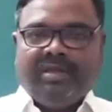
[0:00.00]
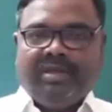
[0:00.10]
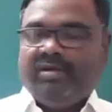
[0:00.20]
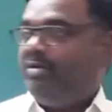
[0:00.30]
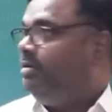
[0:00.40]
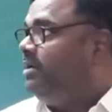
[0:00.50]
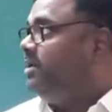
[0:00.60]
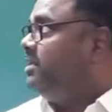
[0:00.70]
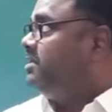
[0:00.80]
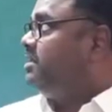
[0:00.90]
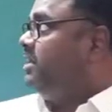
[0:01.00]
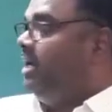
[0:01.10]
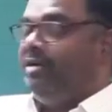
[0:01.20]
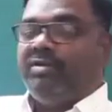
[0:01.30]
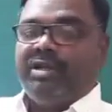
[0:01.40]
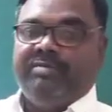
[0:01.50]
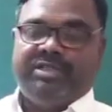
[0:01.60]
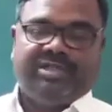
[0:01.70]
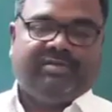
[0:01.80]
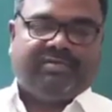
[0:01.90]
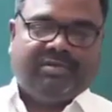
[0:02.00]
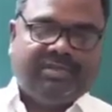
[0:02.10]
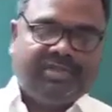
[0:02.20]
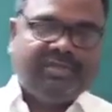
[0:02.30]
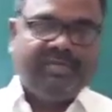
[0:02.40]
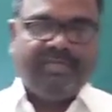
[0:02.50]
it is electrochemistry, of course.